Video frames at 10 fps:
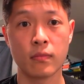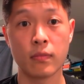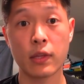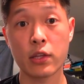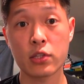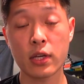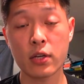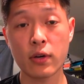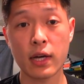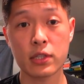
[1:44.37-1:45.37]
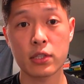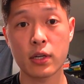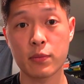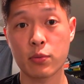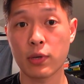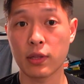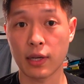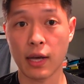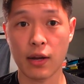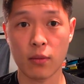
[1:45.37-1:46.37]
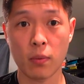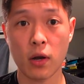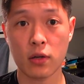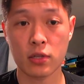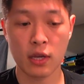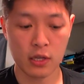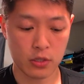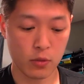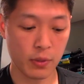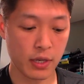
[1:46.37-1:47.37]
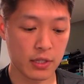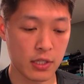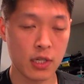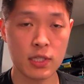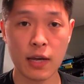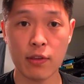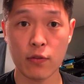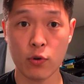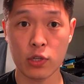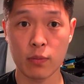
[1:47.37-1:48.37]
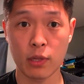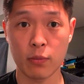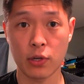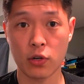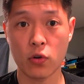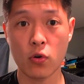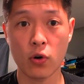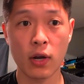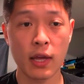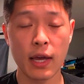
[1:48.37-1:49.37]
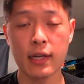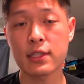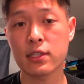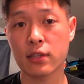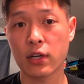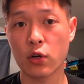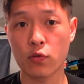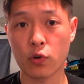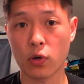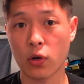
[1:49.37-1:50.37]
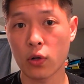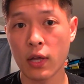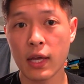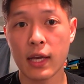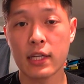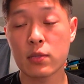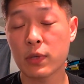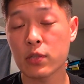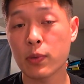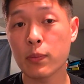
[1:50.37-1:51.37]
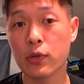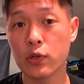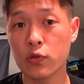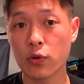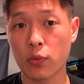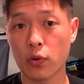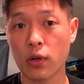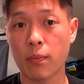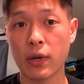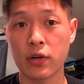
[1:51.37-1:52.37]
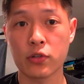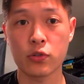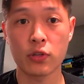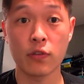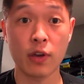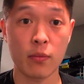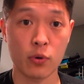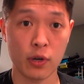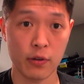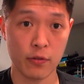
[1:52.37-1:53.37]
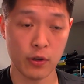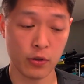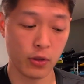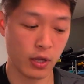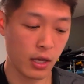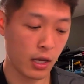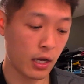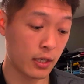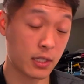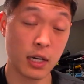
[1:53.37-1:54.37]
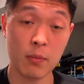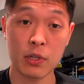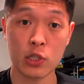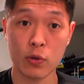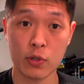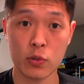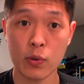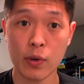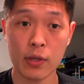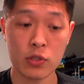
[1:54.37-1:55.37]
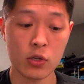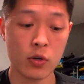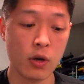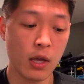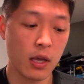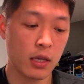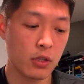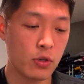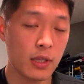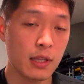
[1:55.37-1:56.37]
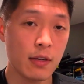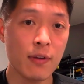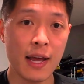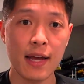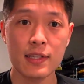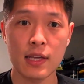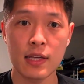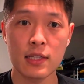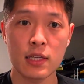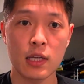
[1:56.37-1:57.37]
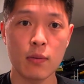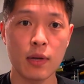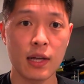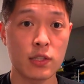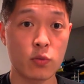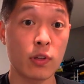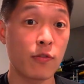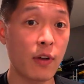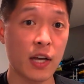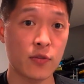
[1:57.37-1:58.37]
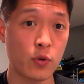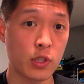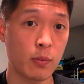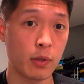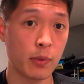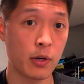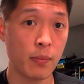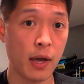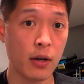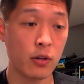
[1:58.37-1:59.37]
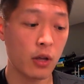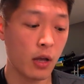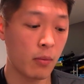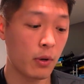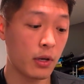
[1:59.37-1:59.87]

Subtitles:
Now the Psycho actually comes pretty light out of the box. So because it does have that 14mm core and it's light overall, it's much more maneuverable compared to the Fat Boy and Filth. It's got a much lower swing weight, so you can leave it as is to keep it as a really fast 14mm paddle, but